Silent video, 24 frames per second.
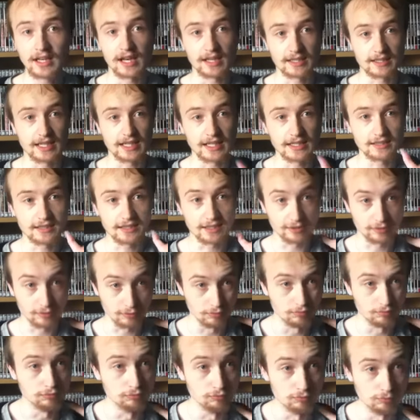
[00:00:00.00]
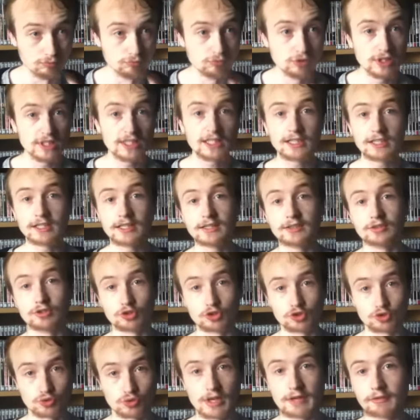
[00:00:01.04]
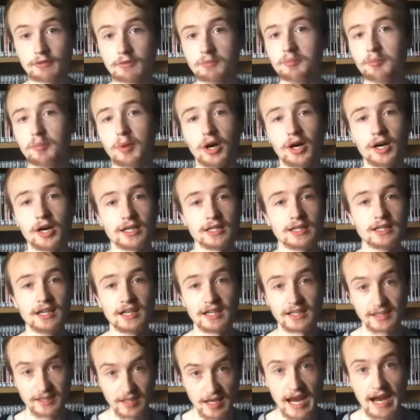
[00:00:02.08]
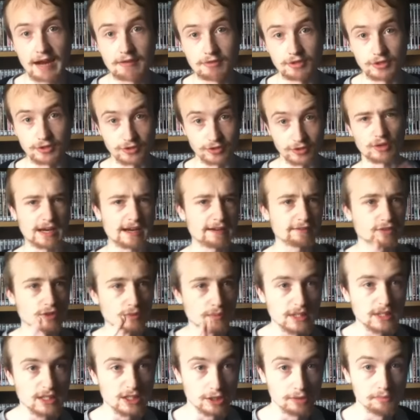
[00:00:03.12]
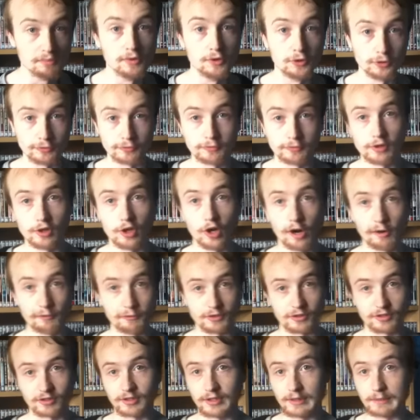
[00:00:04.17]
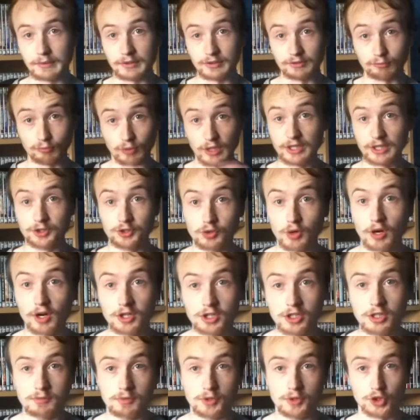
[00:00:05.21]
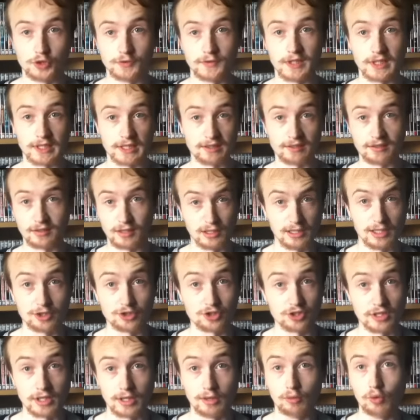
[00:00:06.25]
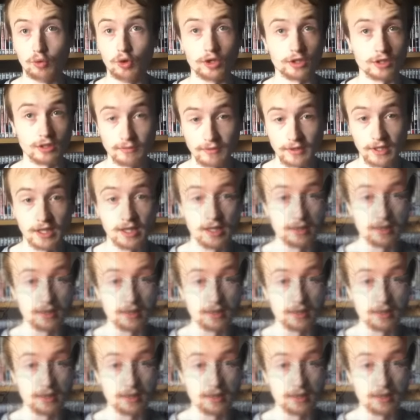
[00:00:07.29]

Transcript: Again, it's really driven by character. You have to be in the mood for it, obviously, but when you are in the mood of it, it is literally a work of